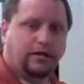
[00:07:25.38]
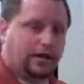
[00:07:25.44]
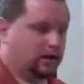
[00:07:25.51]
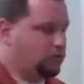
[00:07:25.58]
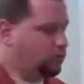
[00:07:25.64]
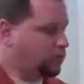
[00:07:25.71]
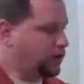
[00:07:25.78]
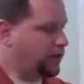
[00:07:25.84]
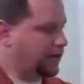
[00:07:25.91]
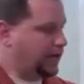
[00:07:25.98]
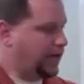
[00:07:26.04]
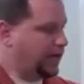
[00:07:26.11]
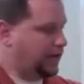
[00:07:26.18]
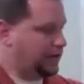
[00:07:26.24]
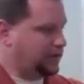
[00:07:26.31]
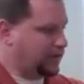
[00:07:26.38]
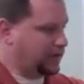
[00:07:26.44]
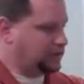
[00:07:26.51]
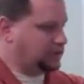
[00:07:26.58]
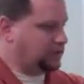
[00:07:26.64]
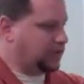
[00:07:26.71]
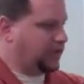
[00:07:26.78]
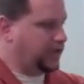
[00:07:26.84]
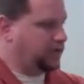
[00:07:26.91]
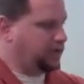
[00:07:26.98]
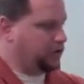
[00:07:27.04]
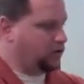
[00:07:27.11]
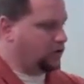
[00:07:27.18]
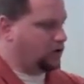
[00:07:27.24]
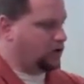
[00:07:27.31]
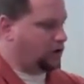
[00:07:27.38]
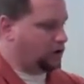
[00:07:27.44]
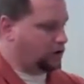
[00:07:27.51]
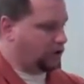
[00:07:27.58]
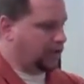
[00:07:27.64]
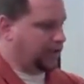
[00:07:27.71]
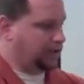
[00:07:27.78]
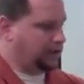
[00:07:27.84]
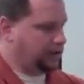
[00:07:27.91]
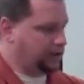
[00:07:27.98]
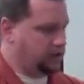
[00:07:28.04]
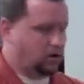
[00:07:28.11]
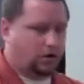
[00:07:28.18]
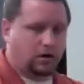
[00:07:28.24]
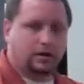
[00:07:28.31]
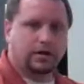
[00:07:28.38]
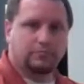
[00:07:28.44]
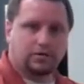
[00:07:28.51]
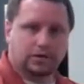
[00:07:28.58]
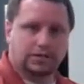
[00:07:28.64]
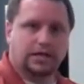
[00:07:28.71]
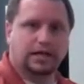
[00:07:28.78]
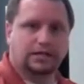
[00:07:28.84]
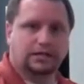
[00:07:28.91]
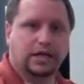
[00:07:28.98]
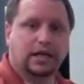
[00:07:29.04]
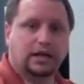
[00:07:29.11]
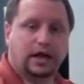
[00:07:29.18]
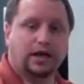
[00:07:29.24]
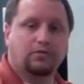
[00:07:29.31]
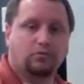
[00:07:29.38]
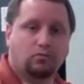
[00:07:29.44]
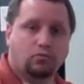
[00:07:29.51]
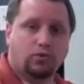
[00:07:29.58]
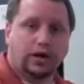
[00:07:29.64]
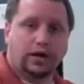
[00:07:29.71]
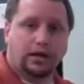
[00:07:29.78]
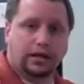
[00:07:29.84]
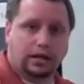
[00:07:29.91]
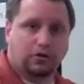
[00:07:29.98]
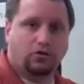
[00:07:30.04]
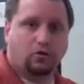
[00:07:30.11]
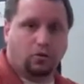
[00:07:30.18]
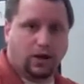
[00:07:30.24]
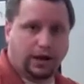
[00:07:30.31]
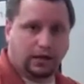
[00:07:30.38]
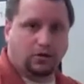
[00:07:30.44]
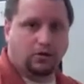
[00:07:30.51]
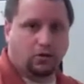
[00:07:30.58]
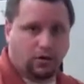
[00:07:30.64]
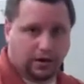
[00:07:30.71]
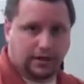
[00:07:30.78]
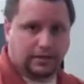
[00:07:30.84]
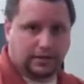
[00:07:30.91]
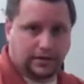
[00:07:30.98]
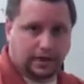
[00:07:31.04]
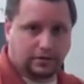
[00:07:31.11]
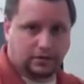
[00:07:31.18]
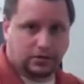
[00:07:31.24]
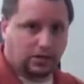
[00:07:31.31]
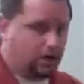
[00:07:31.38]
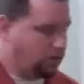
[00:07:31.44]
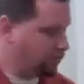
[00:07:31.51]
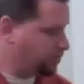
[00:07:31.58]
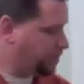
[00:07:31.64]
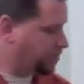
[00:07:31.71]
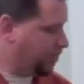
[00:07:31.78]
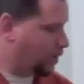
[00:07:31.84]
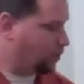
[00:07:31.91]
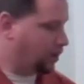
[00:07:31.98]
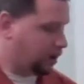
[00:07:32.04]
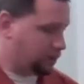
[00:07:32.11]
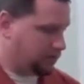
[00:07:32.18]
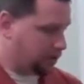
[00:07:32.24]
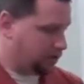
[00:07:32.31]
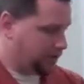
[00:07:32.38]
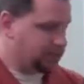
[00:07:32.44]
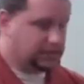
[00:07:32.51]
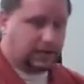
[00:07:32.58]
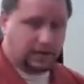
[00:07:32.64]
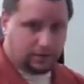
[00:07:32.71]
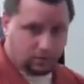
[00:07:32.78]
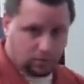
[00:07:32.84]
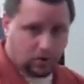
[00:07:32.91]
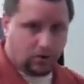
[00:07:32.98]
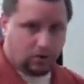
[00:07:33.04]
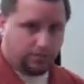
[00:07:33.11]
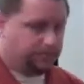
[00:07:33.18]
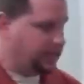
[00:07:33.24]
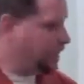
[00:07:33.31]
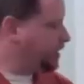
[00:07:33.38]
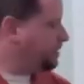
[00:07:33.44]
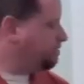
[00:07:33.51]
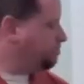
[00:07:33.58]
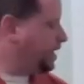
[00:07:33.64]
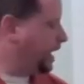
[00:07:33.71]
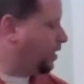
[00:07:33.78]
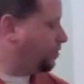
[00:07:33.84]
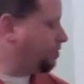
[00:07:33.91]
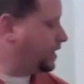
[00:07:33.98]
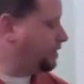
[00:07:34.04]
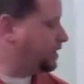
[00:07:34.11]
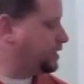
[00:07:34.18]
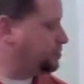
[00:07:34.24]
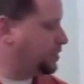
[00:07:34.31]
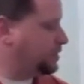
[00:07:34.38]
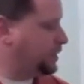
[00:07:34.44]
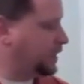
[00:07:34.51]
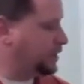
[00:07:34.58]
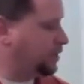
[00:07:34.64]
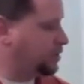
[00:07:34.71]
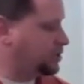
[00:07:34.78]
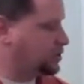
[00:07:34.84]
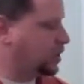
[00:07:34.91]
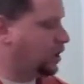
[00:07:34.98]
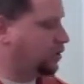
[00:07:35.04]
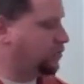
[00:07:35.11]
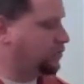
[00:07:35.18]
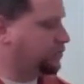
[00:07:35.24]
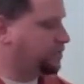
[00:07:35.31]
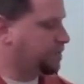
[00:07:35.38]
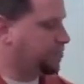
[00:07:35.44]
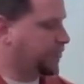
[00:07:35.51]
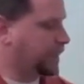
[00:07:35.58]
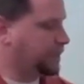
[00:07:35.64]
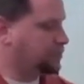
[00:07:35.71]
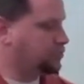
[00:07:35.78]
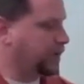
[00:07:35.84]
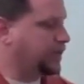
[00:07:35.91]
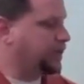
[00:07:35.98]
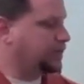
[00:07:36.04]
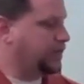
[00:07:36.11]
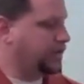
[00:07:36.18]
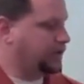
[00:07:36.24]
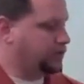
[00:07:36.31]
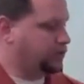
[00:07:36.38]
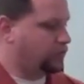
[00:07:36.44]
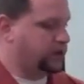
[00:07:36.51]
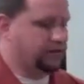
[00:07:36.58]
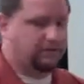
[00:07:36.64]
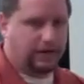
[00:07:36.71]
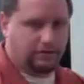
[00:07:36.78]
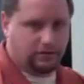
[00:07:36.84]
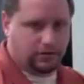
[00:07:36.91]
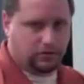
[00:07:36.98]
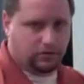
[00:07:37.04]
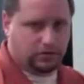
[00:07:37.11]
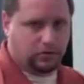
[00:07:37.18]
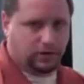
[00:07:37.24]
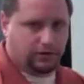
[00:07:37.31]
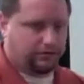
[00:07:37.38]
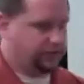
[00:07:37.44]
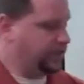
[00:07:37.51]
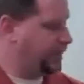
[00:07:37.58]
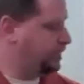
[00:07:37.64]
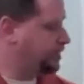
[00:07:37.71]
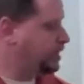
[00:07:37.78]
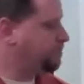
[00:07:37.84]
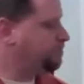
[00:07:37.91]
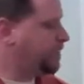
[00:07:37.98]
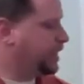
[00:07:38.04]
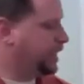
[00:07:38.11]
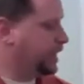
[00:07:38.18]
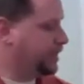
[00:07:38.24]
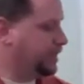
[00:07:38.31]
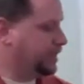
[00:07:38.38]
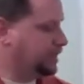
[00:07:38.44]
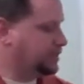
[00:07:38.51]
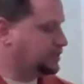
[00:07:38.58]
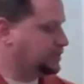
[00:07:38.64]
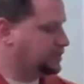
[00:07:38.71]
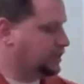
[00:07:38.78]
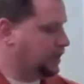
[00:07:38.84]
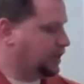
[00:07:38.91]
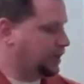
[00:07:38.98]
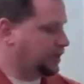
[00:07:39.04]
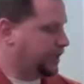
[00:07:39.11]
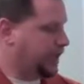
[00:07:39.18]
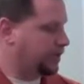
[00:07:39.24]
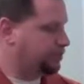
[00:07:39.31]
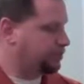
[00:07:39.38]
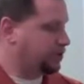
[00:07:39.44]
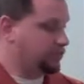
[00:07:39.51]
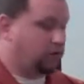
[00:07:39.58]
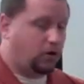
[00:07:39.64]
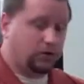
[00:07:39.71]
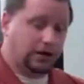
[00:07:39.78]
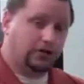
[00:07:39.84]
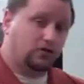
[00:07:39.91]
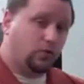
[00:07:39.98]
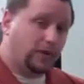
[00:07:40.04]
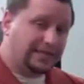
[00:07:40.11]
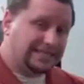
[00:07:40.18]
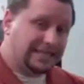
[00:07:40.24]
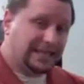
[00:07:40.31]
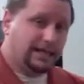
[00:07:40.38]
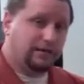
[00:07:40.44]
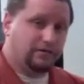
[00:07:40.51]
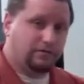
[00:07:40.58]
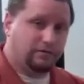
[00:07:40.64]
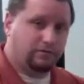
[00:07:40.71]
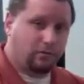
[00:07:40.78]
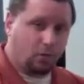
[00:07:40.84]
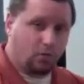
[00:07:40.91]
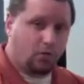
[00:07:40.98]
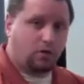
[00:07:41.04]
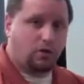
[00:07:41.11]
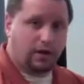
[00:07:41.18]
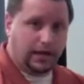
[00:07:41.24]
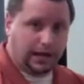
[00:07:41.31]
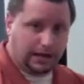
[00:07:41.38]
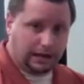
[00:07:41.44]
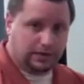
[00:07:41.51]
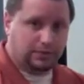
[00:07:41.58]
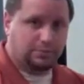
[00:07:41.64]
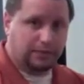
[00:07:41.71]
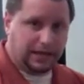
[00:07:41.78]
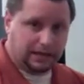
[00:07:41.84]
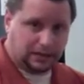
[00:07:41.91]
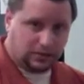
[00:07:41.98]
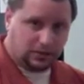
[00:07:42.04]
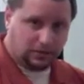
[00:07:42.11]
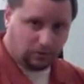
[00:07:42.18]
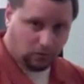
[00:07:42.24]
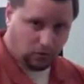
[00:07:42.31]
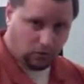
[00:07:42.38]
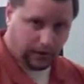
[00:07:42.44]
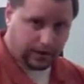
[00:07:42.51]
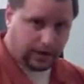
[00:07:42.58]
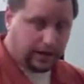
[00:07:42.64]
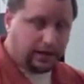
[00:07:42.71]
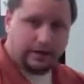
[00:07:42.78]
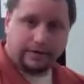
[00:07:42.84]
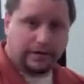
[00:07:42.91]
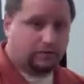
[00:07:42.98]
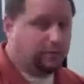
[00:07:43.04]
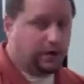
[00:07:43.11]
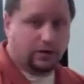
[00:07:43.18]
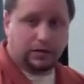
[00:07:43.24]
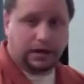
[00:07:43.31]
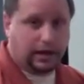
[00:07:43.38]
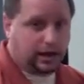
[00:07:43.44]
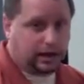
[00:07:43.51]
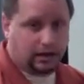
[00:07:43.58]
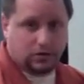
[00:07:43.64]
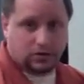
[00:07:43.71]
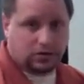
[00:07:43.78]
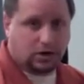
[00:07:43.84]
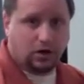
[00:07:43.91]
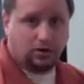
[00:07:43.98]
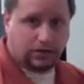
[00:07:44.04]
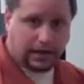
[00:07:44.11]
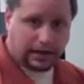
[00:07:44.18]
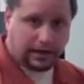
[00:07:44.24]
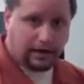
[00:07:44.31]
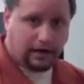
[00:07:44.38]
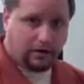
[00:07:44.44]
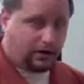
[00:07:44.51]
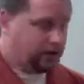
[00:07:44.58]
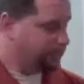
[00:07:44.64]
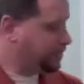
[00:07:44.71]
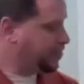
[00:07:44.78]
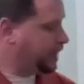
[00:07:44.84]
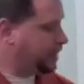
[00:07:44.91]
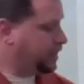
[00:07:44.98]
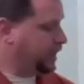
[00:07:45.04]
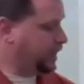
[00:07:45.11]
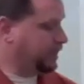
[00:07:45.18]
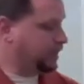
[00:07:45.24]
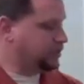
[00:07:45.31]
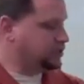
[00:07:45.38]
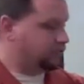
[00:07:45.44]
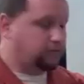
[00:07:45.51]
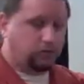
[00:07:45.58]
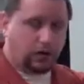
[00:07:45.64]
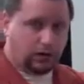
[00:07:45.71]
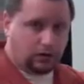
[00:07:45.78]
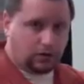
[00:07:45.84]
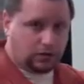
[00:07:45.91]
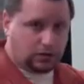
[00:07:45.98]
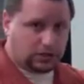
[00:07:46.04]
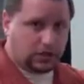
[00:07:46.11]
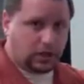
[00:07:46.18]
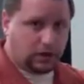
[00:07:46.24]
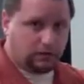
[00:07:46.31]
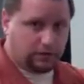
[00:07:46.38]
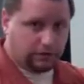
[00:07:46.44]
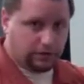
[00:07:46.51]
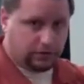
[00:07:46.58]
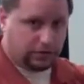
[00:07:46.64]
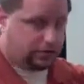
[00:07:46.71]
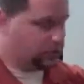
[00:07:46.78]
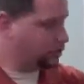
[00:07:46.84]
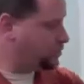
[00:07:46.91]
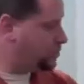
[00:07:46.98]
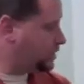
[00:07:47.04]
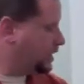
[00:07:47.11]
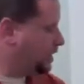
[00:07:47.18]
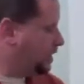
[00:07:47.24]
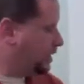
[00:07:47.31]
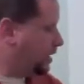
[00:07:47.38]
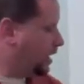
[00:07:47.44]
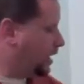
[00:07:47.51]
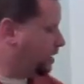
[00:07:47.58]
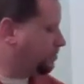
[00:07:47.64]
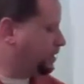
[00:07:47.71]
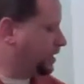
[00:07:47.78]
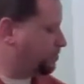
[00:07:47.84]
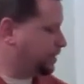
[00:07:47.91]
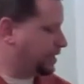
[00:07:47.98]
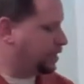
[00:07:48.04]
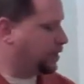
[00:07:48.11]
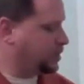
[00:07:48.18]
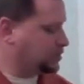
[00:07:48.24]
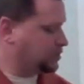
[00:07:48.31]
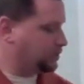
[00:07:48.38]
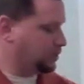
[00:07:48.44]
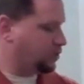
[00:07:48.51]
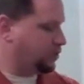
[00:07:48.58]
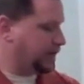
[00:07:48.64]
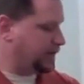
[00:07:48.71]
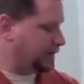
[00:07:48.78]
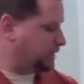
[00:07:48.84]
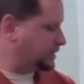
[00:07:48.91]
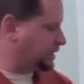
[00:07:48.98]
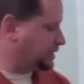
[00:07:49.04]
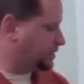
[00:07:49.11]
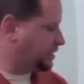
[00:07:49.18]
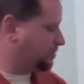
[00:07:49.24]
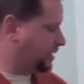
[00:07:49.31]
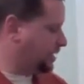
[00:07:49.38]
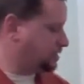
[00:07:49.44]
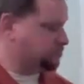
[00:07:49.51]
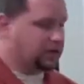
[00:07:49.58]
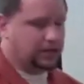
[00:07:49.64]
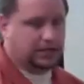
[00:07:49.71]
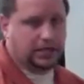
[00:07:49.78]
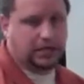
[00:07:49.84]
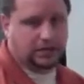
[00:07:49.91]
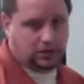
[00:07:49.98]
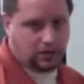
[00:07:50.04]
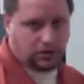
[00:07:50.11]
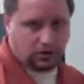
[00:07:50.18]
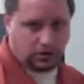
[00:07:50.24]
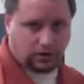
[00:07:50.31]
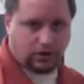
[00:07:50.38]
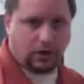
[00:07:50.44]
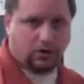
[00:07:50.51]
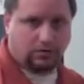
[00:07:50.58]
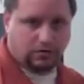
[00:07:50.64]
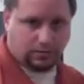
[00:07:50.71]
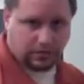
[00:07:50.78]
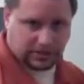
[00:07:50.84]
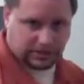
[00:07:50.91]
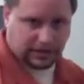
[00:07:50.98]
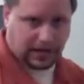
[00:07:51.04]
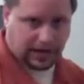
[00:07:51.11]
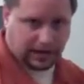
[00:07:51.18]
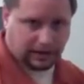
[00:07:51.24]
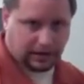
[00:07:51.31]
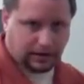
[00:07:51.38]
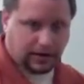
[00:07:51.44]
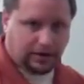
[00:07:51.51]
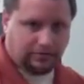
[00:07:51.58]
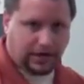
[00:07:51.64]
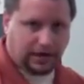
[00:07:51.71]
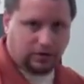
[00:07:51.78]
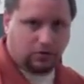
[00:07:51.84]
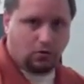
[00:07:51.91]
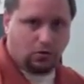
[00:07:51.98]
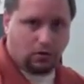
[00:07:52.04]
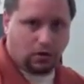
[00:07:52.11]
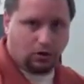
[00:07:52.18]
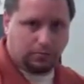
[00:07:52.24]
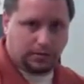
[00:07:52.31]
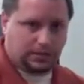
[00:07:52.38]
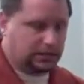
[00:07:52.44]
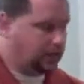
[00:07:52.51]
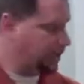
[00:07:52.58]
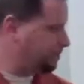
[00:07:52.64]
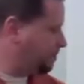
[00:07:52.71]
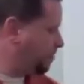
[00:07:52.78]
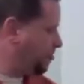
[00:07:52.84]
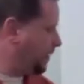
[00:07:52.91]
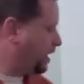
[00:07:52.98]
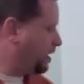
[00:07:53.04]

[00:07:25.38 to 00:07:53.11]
it really highlights light and dark, and presents a really great look inside the stove, or inside the room. Now, this particular stove is rated to heat 2,500 square feet. It is capable of holding 24-inch pieces of wood. That's bigger than any other stove that I carry. It is a front-load stove if you choose, but because of the grading system, it is much easier to load from the side. The left-hand door opens up,